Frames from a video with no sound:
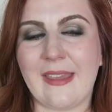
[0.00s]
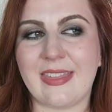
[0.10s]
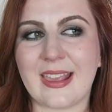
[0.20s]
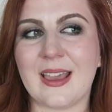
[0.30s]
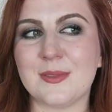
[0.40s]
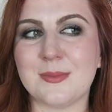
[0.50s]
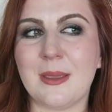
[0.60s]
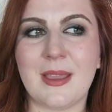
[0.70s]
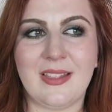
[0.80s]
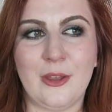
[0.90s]
I think I was
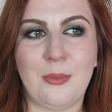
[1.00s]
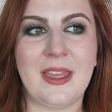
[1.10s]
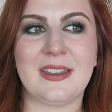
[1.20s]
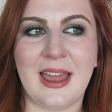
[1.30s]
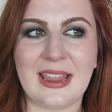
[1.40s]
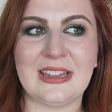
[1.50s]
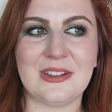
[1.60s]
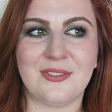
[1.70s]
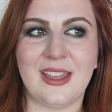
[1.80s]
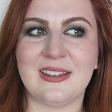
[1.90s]
maybe a little bit
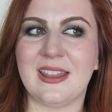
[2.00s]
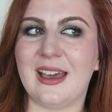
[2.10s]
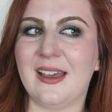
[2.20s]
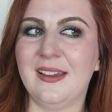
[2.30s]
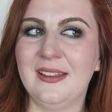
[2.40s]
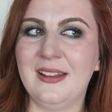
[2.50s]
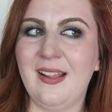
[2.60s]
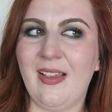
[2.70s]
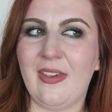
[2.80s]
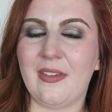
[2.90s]
naive in that
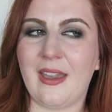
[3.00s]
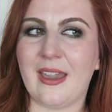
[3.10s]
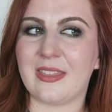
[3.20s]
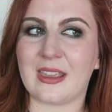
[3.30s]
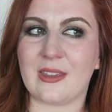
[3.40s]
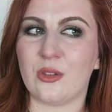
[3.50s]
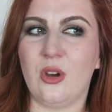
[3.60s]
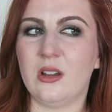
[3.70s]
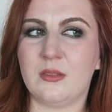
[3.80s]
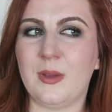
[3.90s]
I think I
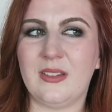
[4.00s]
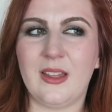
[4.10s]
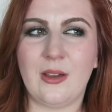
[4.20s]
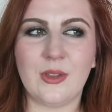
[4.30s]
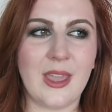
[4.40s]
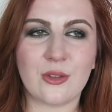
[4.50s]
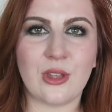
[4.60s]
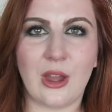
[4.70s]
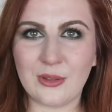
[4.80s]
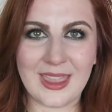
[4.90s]
thought, oh, well, I'll get,
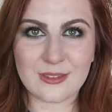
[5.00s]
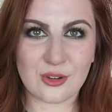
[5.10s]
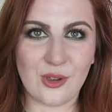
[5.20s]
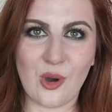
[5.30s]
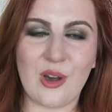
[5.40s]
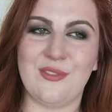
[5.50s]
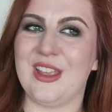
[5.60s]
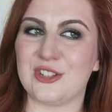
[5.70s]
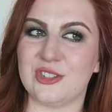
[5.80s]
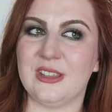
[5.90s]
I'll get through it all
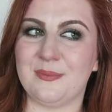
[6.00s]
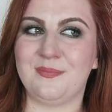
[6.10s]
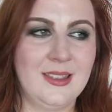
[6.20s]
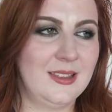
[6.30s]
eventually.